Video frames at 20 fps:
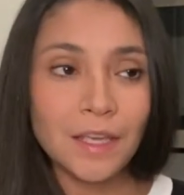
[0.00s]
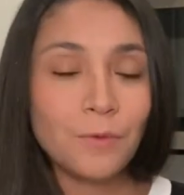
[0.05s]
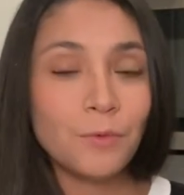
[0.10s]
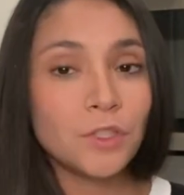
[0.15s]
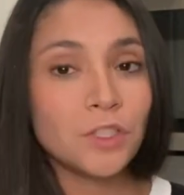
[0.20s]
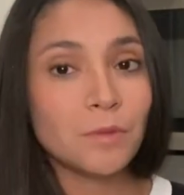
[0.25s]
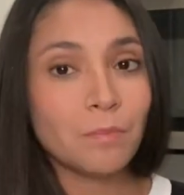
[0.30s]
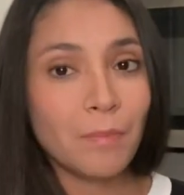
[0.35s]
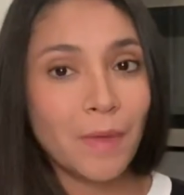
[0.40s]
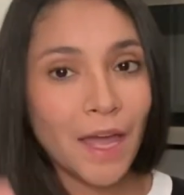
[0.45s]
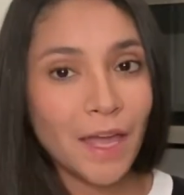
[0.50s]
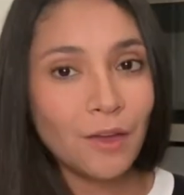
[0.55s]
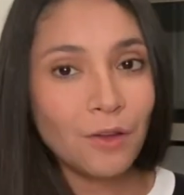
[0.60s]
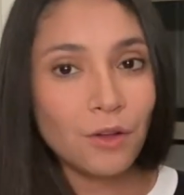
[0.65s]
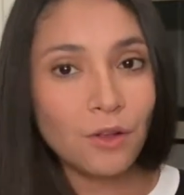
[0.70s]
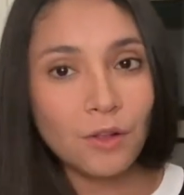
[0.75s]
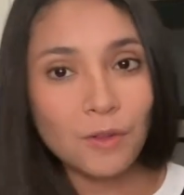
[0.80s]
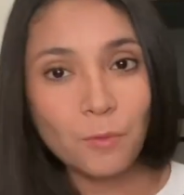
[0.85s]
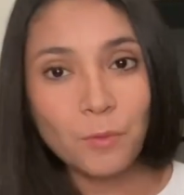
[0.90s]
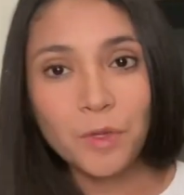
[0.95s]
which my
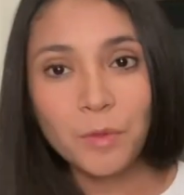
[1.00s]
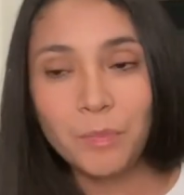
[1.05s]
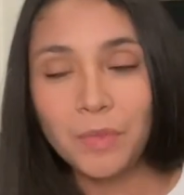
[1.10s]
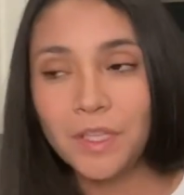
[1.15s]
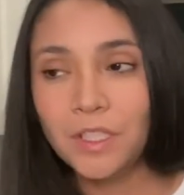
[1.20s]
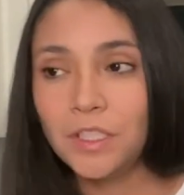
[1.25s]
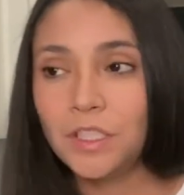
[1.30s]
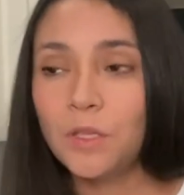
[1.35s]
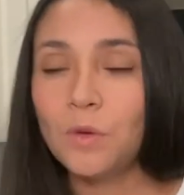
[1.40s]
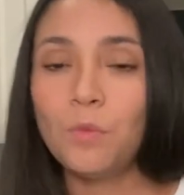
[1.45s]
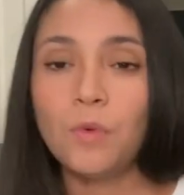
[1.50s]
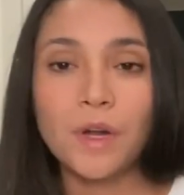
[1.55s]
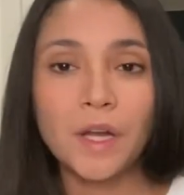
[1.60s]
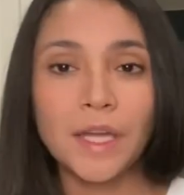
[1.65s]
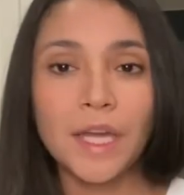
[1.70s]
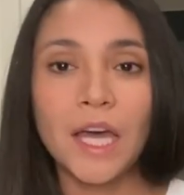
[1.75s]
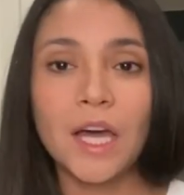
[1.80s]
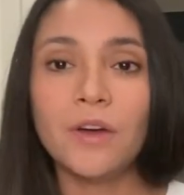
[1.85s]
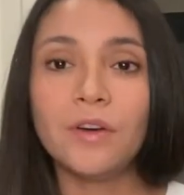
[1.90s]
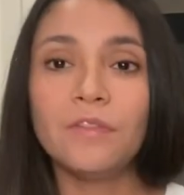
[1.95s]
goal would be to work
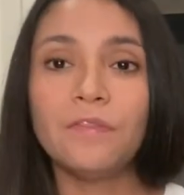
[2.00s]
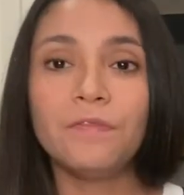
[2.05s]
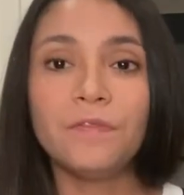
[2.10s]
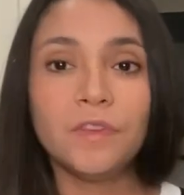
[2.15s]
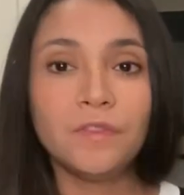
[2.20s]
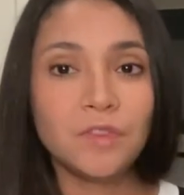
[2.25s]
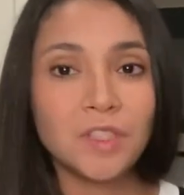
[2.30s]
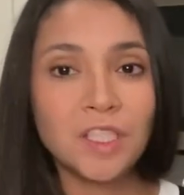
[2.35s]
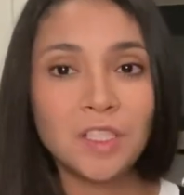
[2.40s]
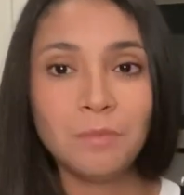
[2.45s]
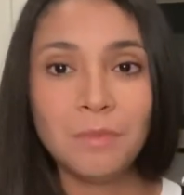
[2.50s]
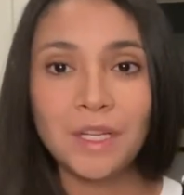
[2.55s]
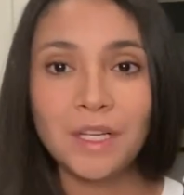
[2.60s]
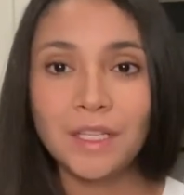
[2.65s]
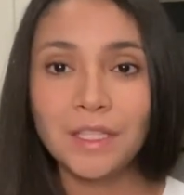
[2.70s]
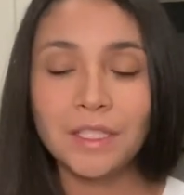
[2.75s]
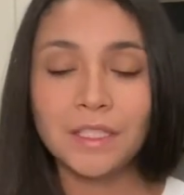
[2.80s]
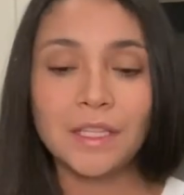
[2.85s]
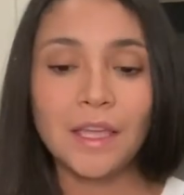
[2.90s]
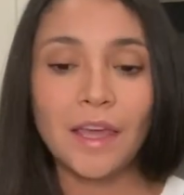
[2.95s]
out 15
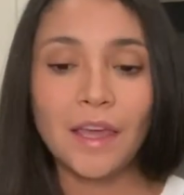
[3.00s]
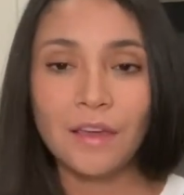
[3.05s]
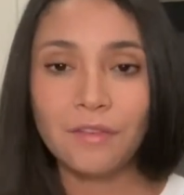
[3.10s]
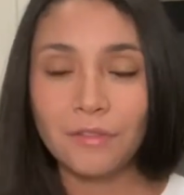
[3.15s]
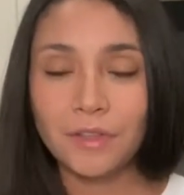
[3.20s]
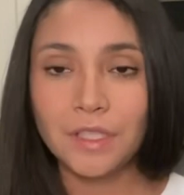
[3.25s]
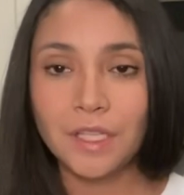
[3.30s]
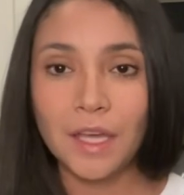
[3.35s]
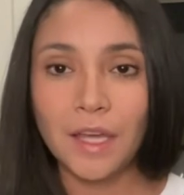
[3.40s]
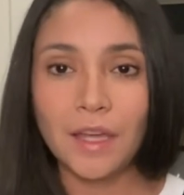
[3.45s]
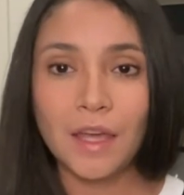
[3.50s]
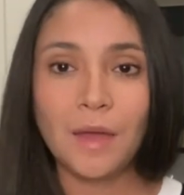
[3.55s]
minutes every day.